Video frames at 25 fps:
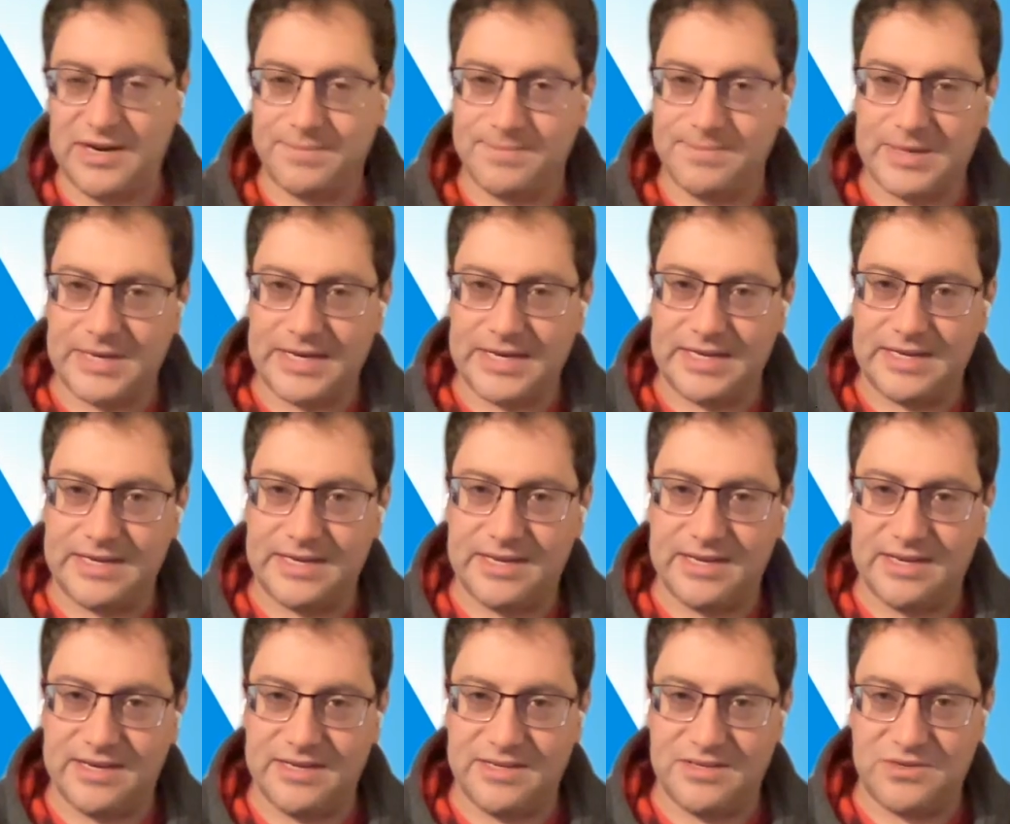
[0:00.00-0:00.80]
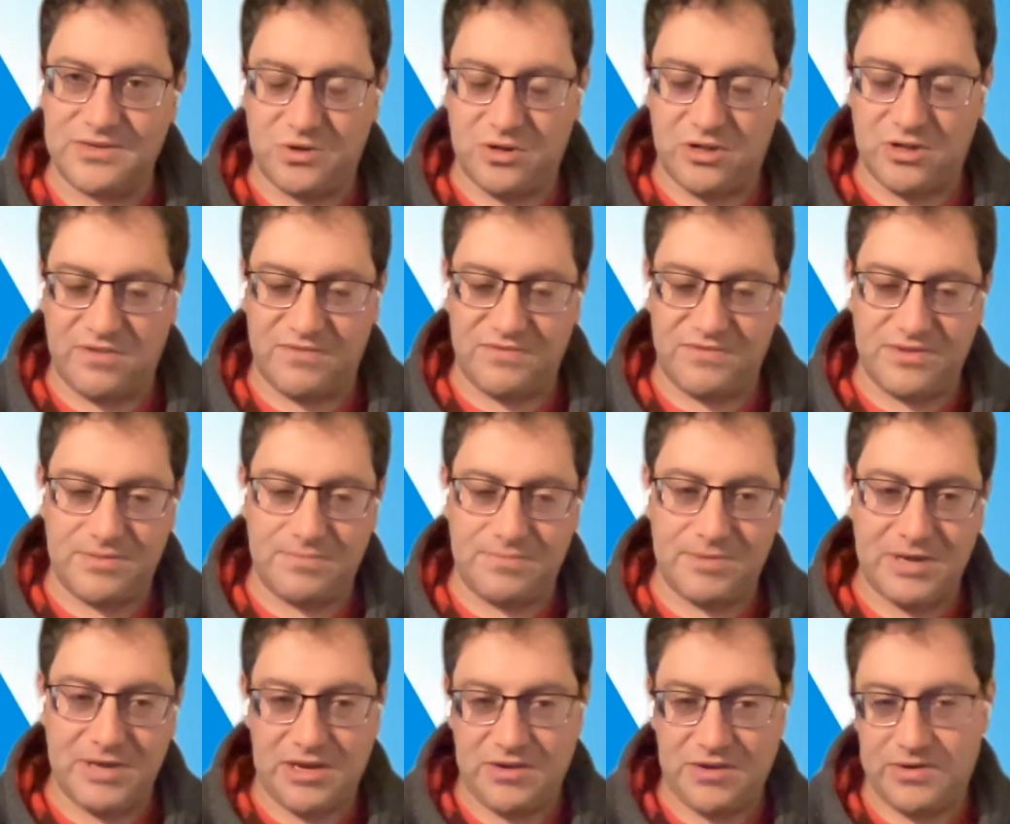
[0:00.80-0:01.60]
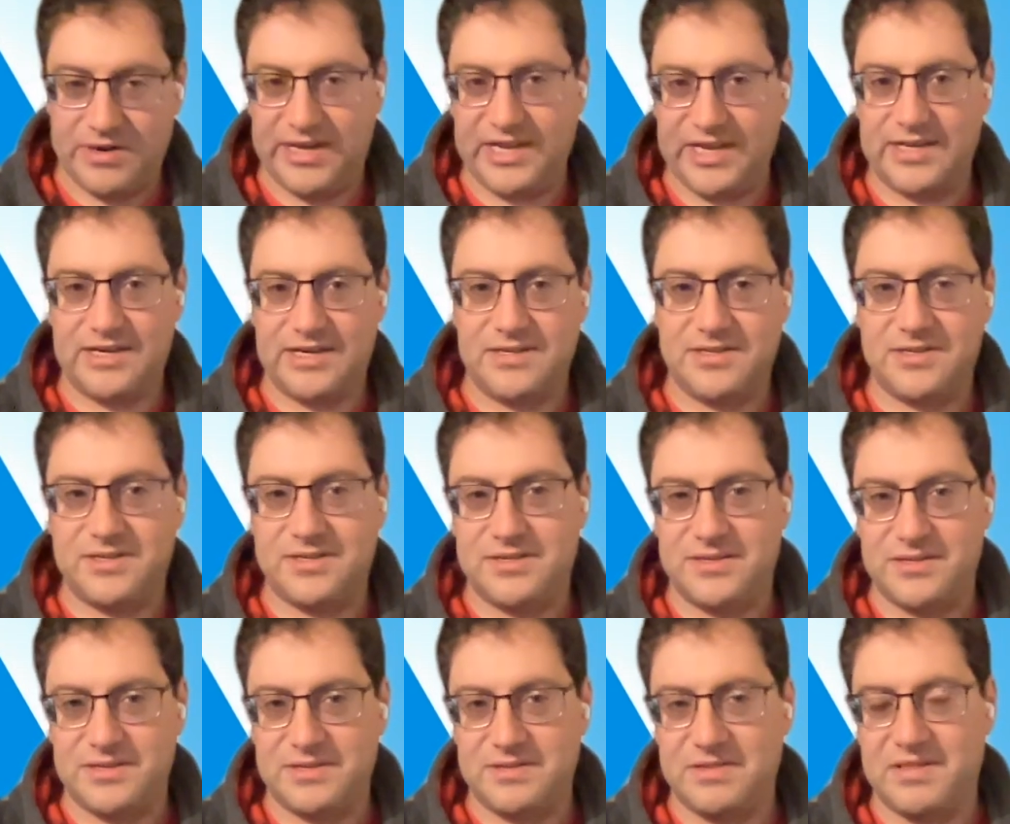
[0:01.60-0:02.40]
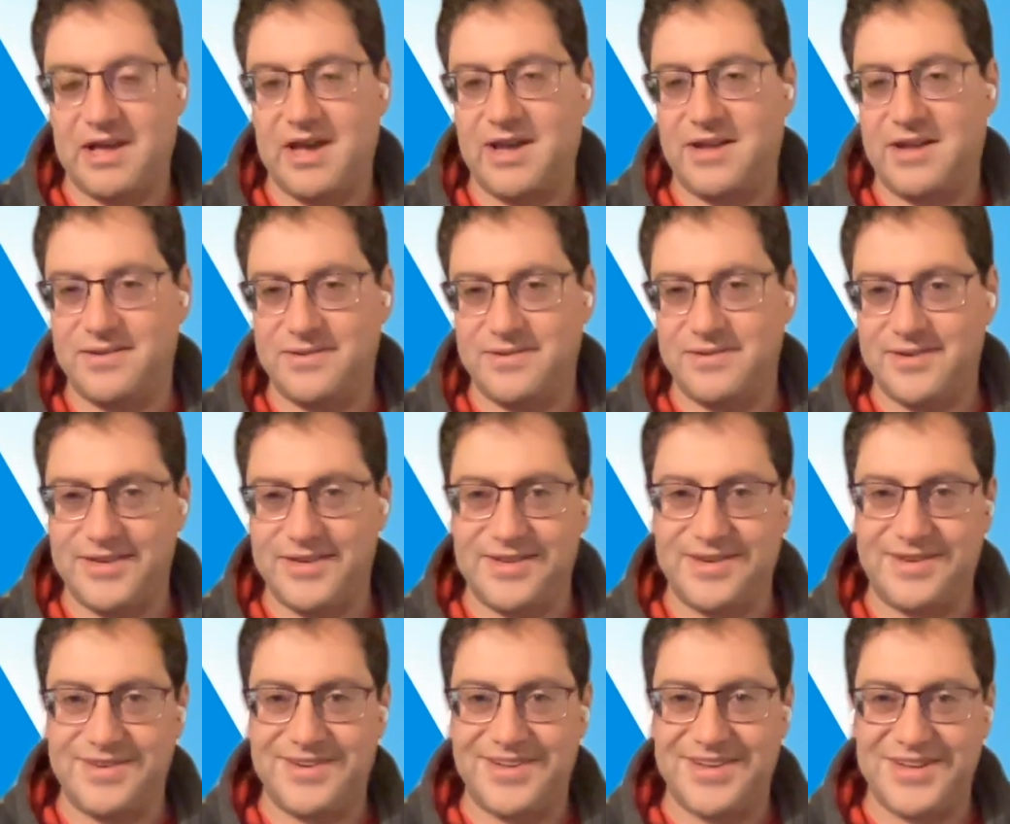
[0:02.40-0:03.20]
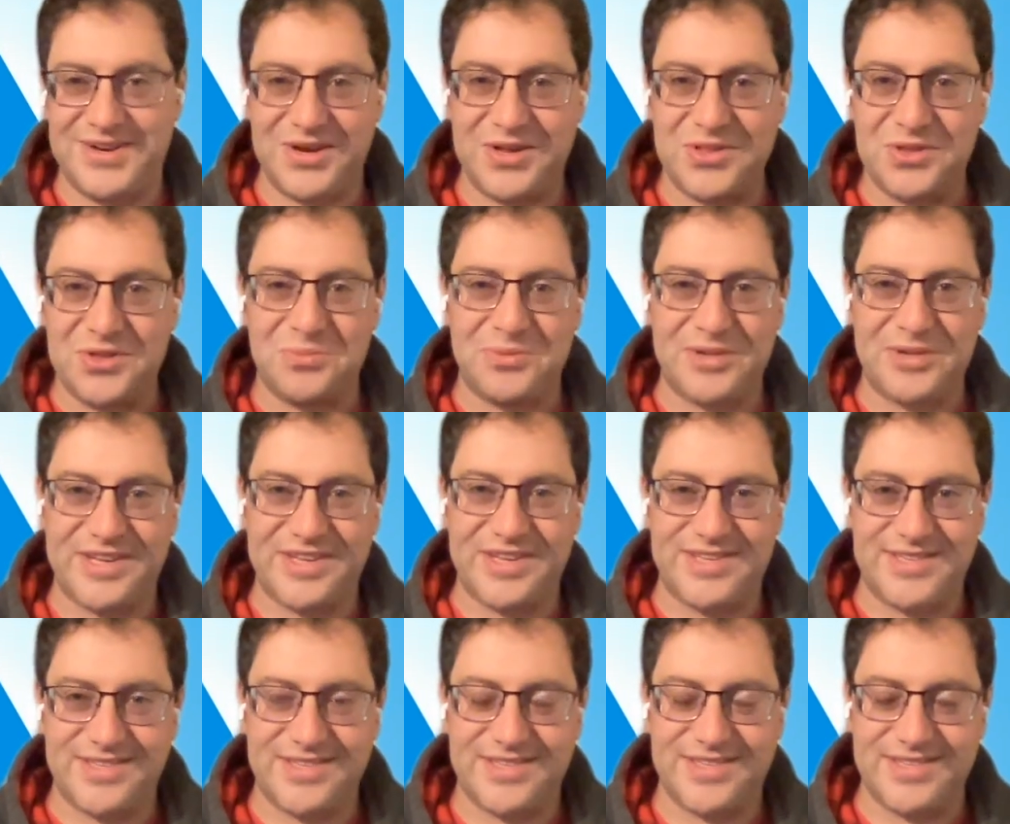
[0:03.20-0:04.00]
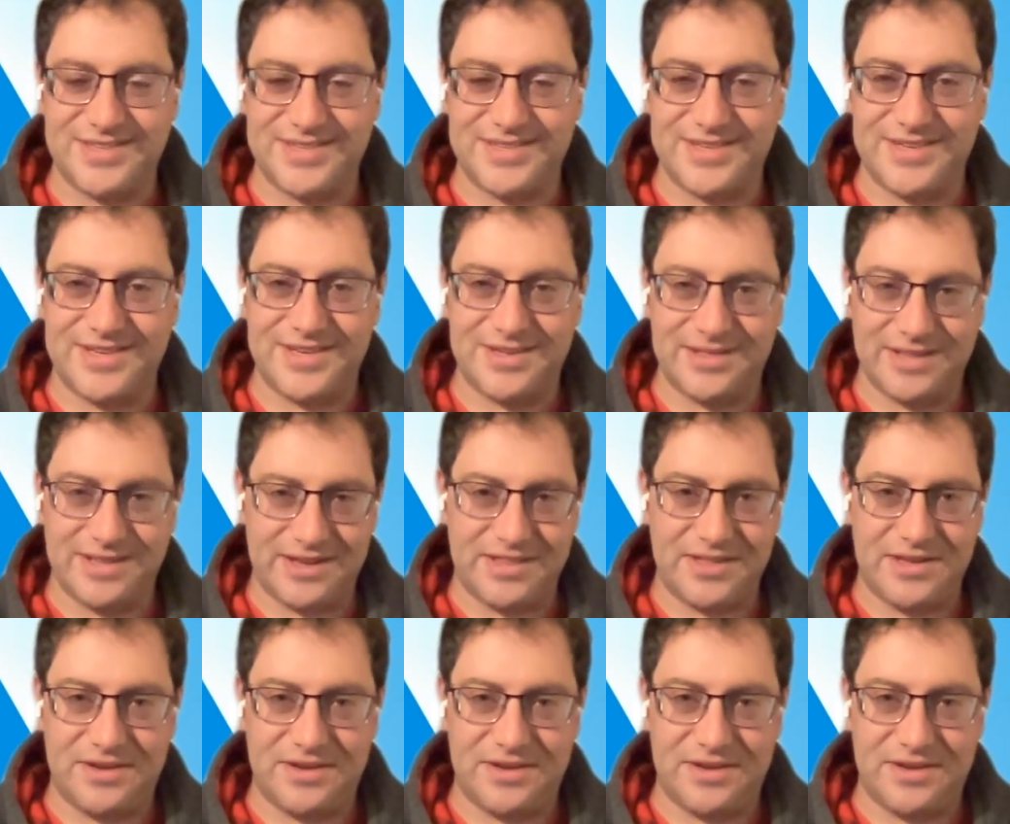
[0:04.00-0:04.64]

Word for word: I'm not going to get into all of them here. I get into that in in other places and in a lot of